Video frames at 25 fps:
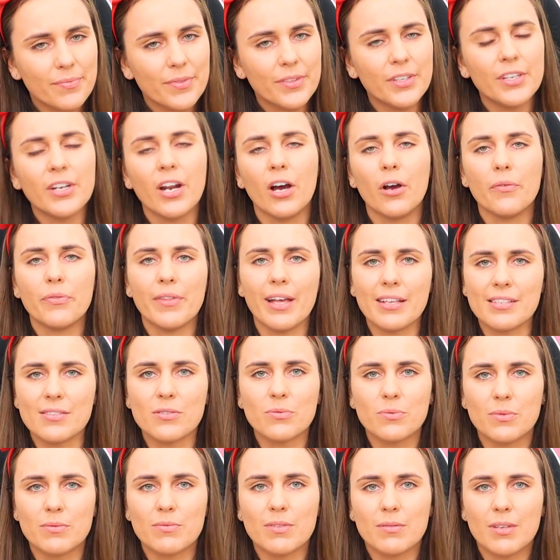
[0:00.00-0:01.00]
You know,
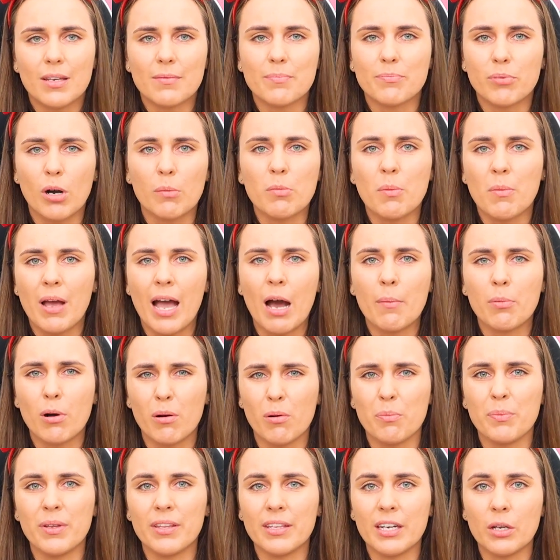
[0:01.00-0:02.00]
that's how
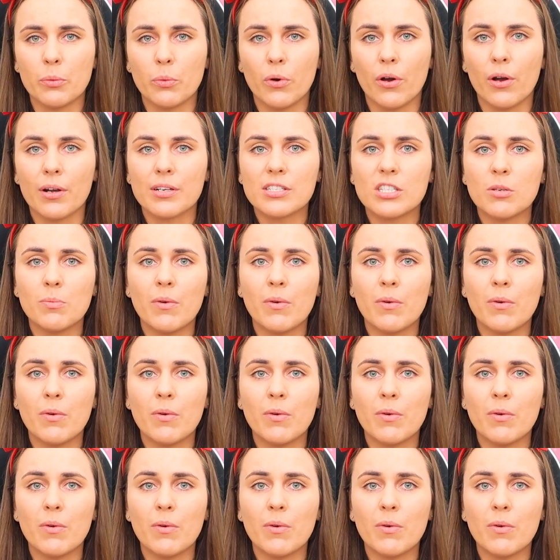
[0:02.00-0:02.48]
probability works.